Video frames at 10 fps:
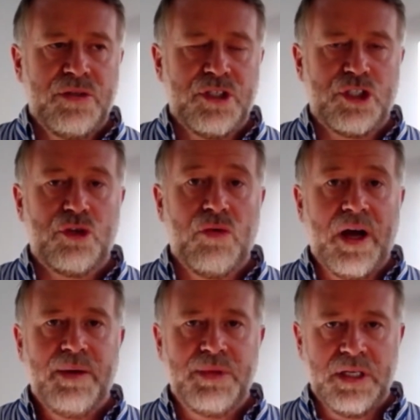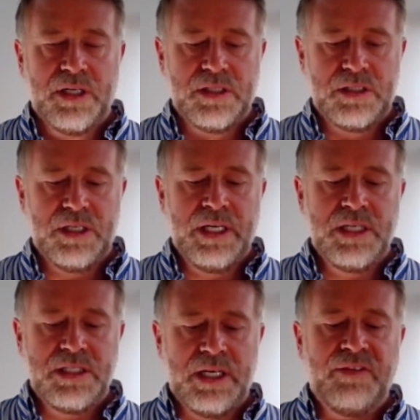describe this
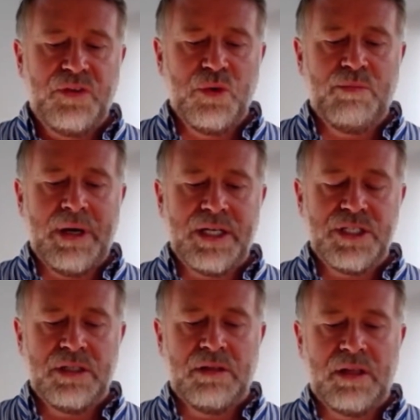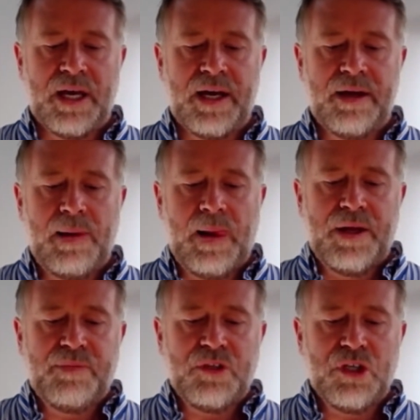is if you imagine that
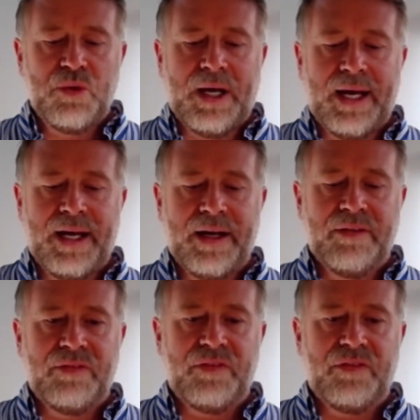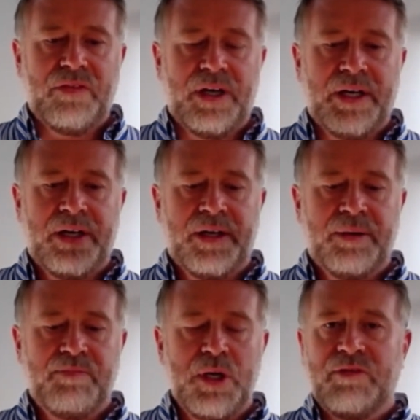you have
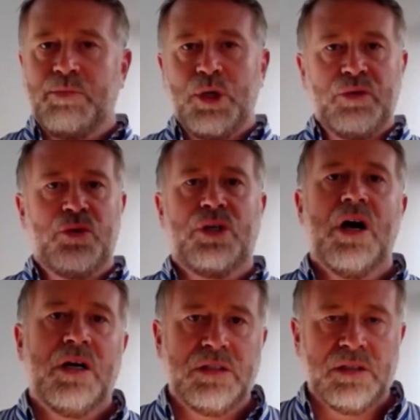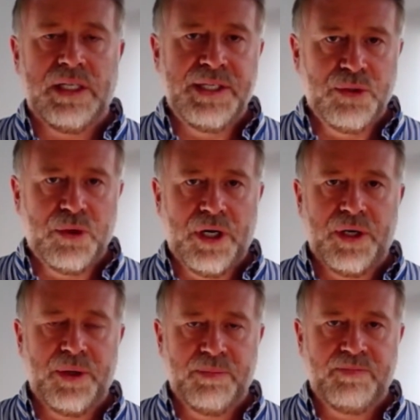a beautiful garden in your
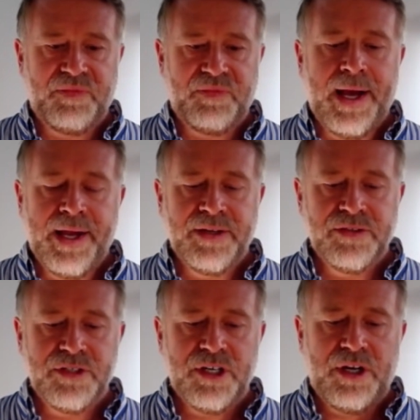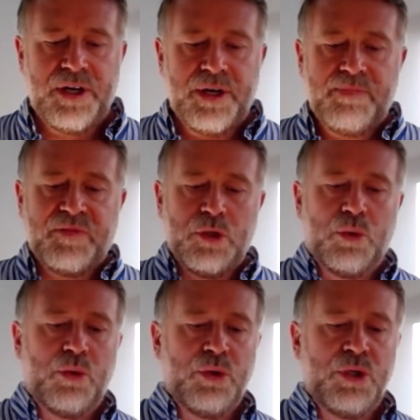home, and
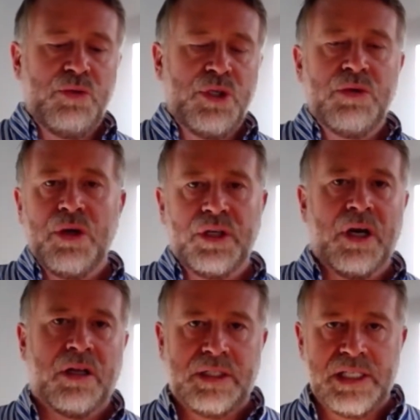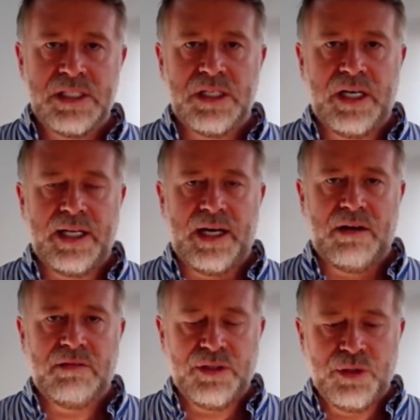you know the garden inside
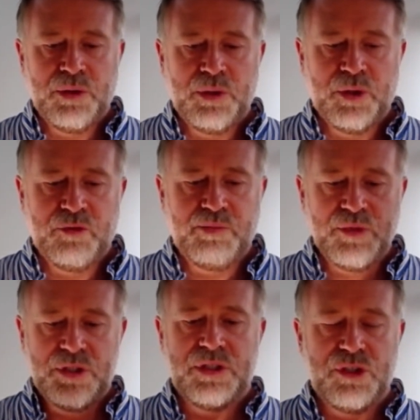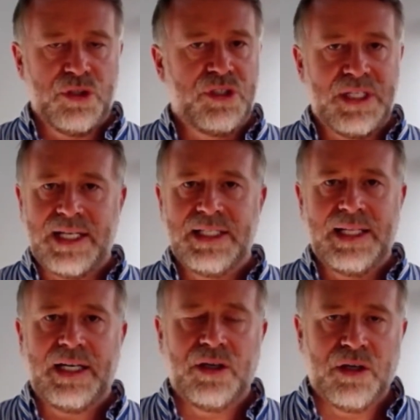out. You have sat in
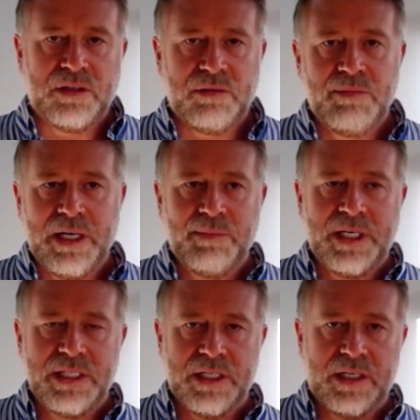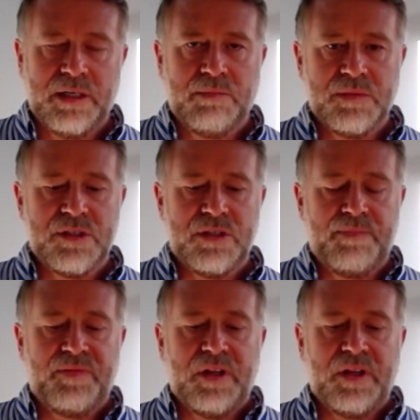that garden many, many times.